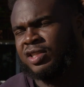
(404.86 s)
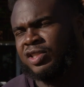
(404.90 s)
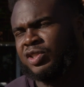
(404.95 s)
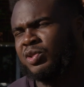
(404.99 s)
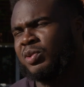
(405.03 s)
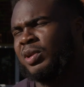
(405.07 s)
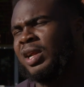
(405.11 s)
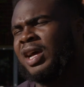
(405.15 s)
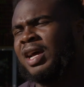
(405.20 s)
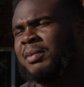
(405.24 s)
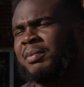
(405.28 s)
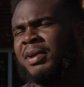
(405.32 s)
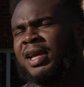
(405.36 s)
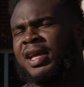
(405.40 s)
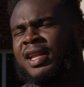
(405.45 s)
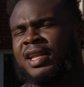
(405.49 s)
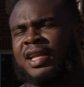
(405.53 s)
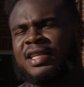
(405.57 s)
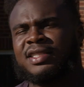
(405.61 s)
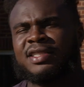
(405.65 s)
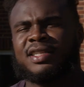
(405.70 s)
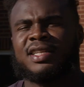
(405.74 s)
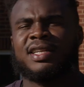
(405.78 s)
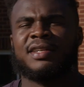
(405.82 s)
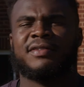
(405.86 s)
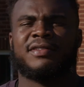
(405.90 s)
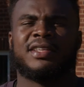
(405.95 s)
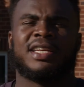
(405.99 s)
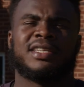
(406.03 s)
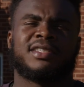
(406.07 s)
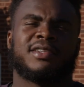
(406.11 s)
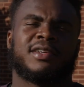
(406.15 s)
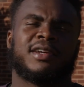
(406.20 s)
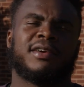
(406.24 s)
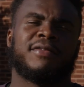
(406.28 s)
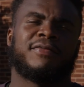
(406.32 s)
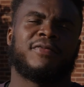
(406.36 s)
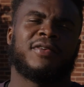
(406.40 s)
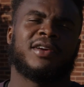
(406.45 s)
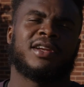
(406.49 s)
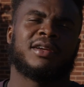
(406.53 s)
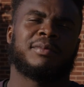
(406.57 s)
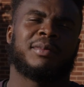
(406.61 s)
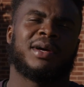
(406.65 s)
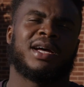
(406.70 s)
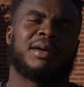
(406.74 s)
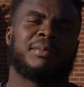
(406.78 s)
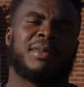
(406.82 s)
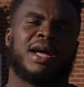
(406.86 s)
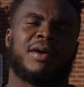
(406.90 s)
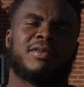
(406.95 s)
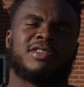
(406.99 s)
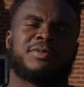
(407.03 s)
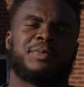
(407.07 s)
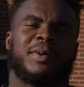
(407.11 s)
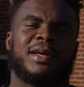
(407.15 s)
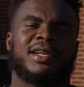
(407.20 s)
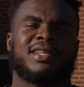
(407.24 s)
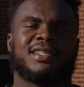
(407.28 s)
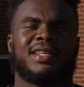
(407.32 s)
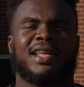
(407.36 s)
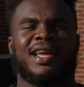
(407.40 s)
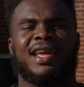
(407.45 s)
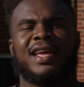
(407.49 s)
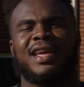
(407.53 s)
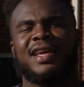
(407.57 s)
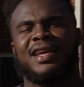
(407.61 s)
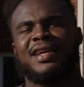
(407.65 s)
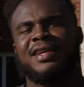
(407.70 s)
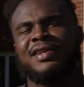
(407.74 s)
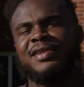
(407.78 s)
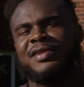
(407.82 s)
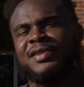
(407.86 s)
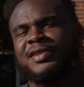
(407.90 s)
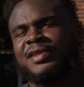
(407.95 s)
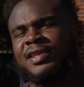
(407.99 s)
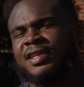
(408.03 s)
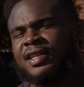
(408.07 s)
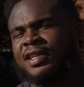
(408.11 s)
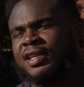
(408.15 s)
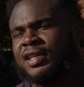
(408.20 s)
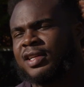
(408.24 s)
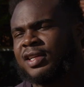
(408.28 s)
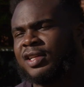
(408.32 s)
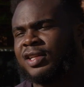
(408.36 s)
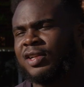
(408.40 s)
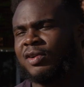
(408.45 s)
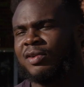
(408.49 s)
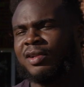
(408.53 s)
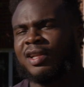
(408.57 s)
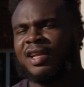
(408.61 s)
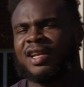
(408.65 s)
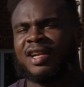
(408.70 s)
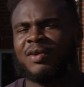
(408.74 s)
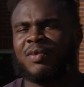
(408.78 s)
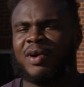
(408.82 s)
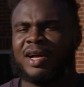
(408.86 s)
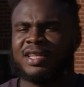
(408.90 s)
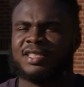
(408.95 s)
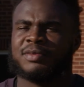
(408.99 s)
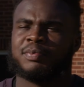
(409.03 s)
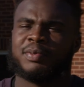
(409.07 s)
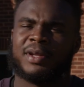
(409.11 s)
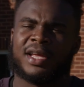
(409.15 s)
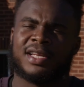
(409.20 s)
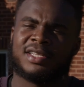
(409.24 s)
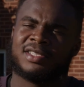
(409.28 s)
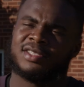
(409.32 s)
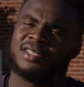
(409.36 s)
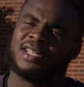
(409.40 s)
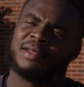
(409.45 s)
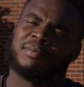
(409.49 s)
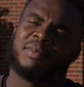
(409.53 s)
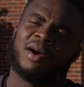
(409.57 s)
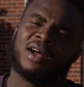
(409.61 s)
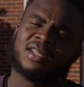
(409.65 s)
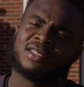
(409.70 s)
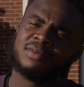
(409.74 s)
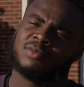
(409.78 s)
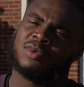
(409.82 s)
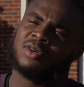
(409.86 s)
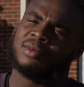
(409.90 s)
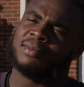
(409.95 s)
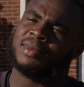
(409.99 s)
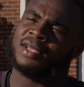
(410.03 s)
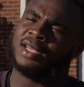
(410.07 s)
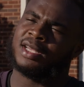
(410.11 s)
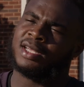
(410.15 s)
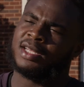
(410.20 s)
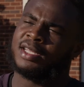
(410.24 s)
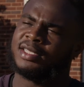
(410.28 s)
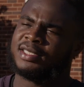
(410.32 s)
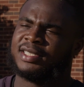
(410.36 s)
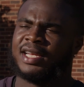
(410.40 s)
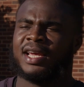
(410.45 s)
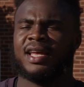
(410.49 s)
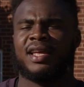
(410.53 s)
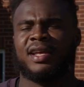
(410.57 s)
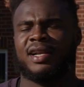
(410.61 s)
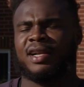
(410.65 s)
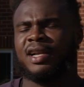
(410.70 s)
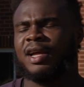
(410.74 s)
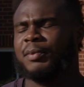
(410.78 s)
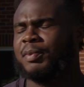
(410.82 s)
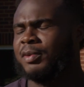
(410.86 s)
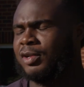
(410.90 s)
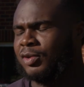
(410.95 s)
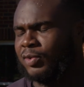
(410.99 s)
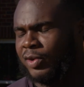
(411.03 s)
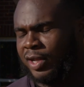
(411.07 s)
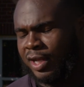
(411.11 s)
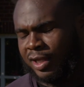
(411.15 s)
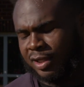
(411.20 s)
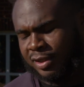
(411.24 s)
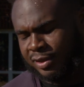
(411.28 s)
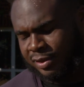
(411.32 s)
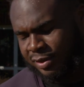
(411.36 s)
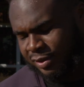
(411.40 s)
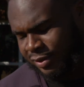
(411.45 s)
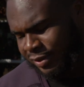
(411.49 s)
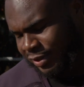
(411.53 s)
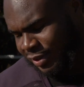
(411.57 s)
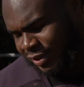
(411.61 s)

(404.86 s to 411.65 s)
Judon, man, that's a good friend of mine, man. I respect the game. You know, love to watch the places at Baltimore, man. He tearing it up in New England.